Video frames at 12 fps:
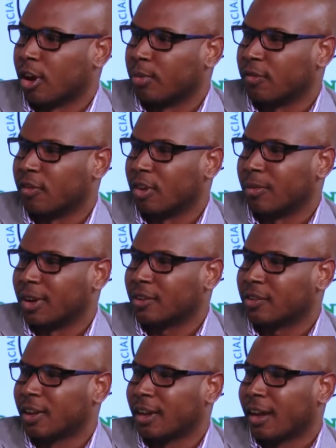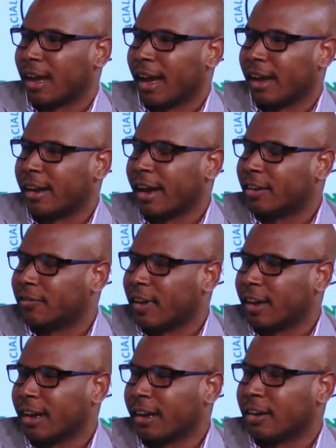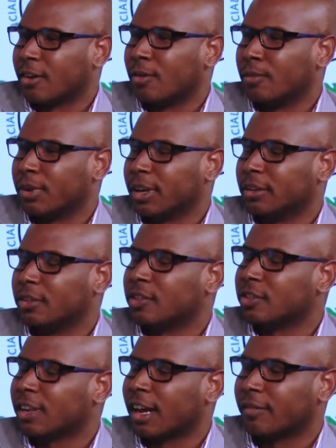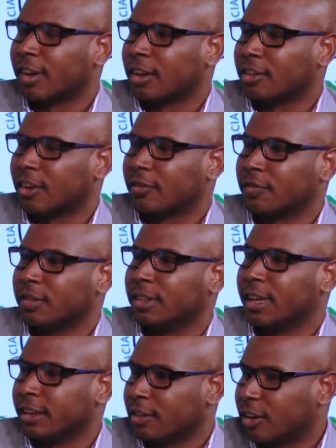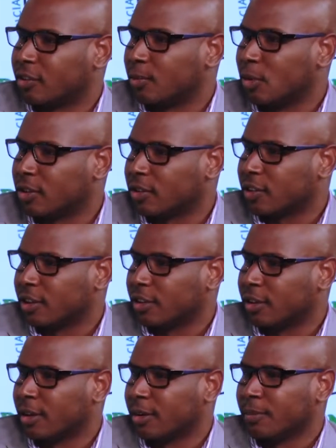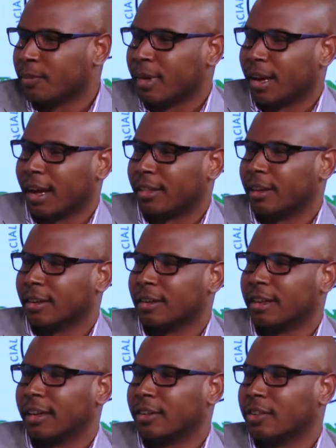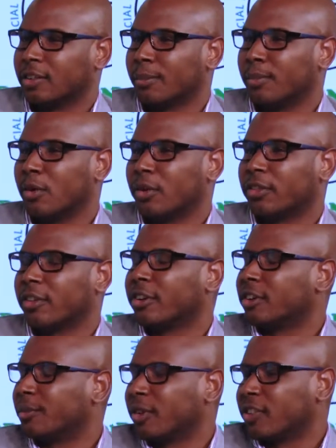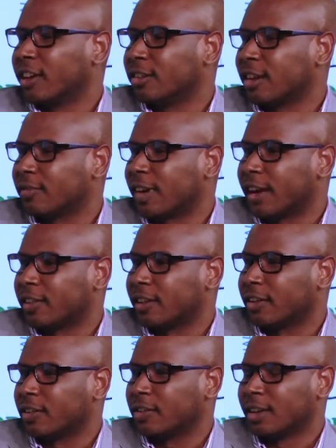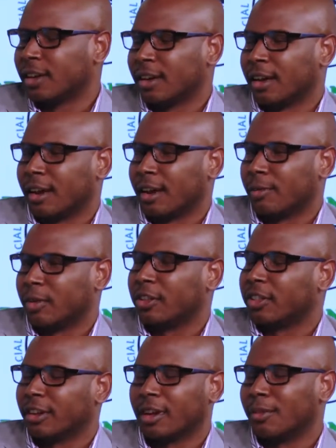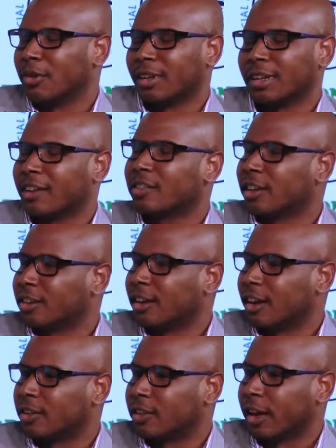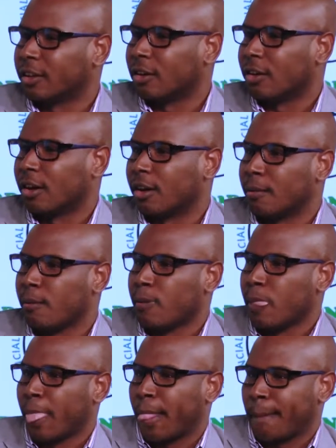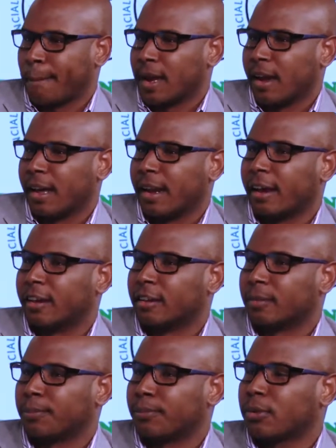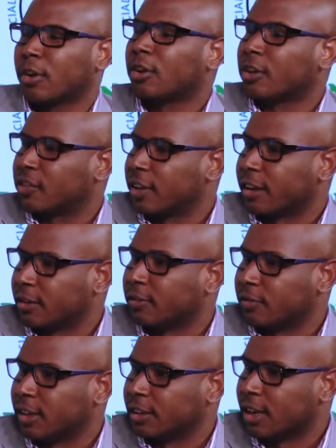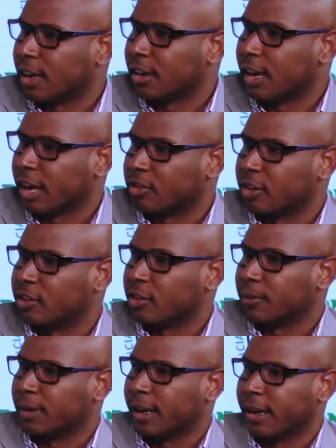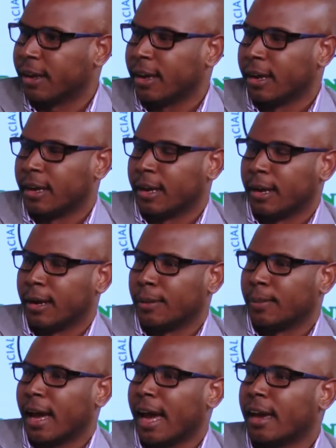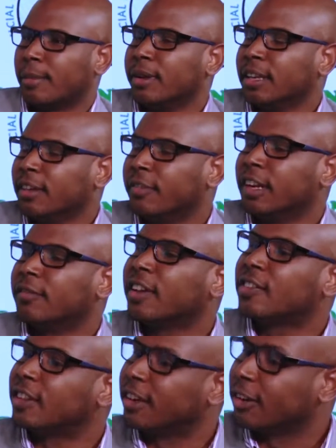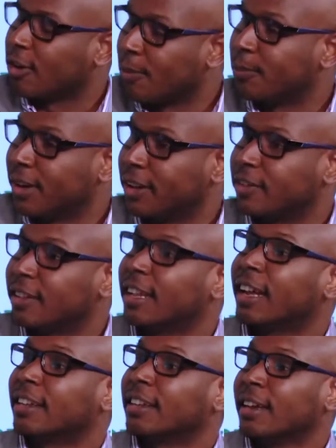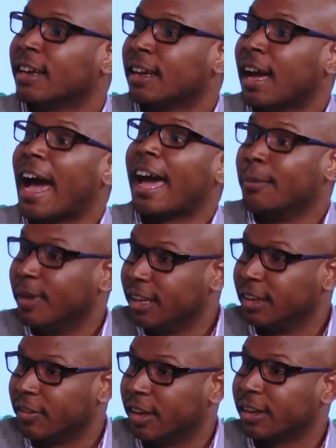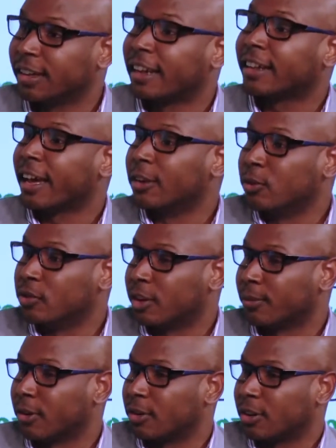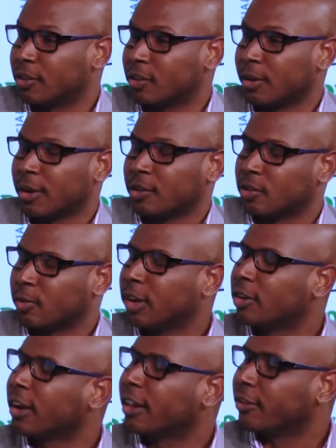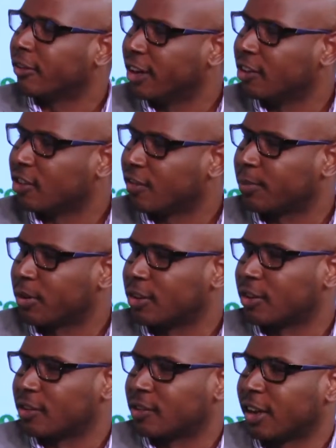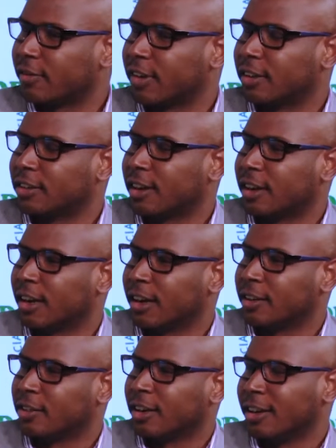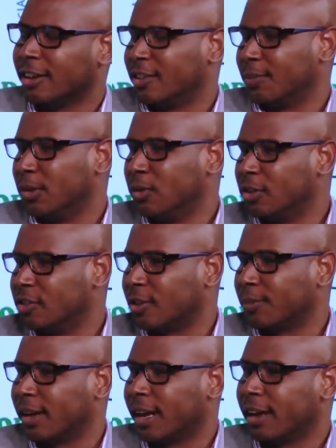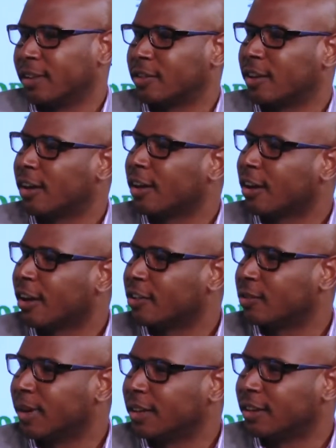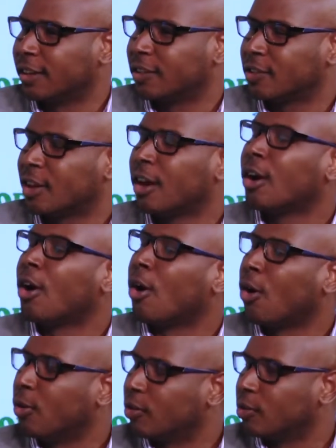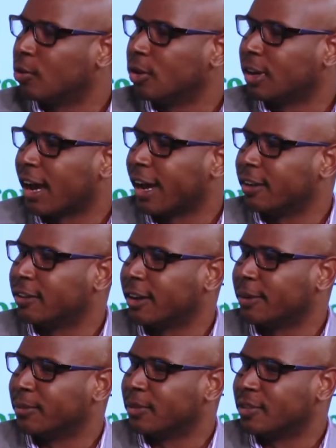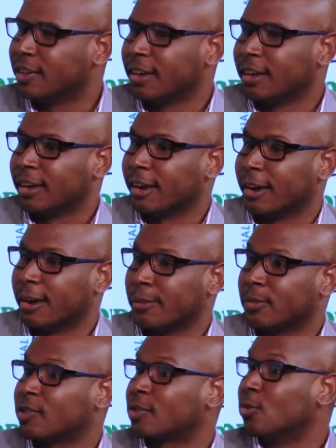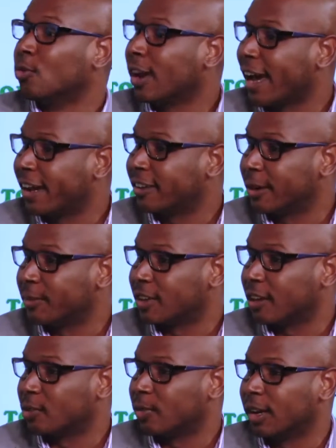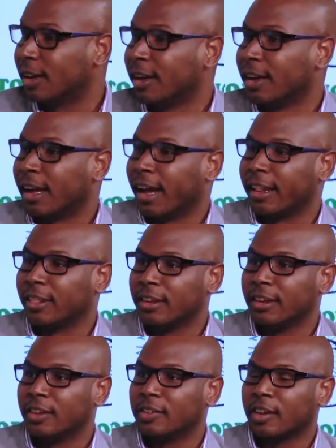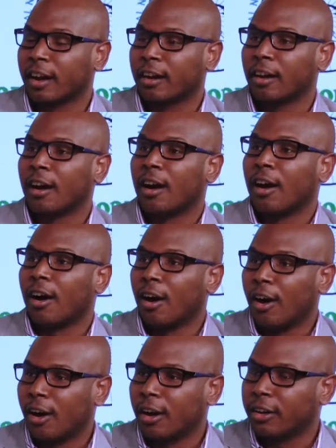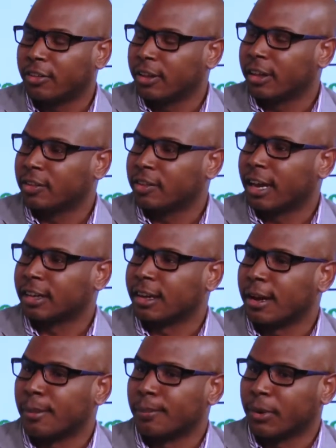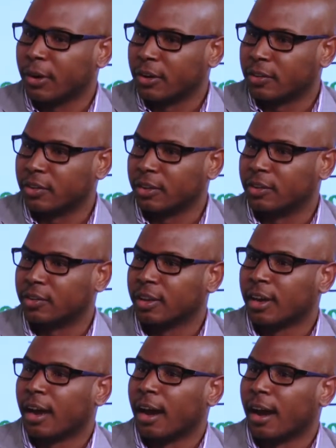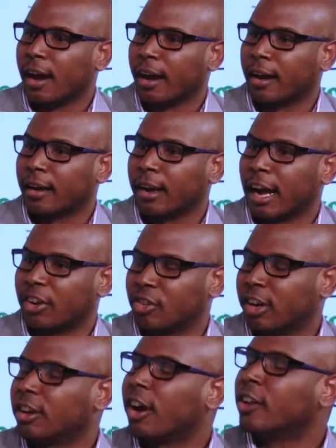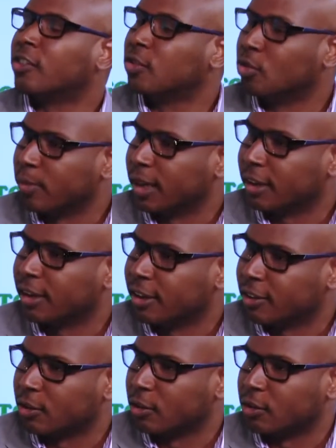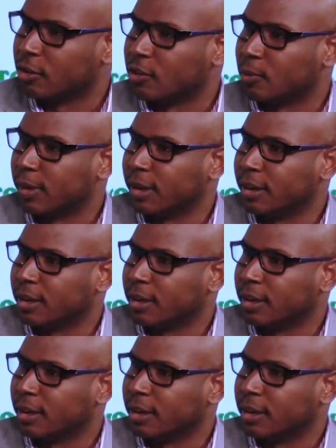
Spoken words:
performance. I like the fact that the company doesn't have a lot of debt on its books either. I think the debt is about 30% of assets. When you think about it, that's not a lot at all. Okay. I like the products that Fontana actually supply. I believe in investing in companies that I believe in, that I use their products. So when you look at the range of products that Fontana has, it's beauty supplies, cosmetics, sure, household items, sure, school items as well. And these are all things that persons are actually consuming, so to speak.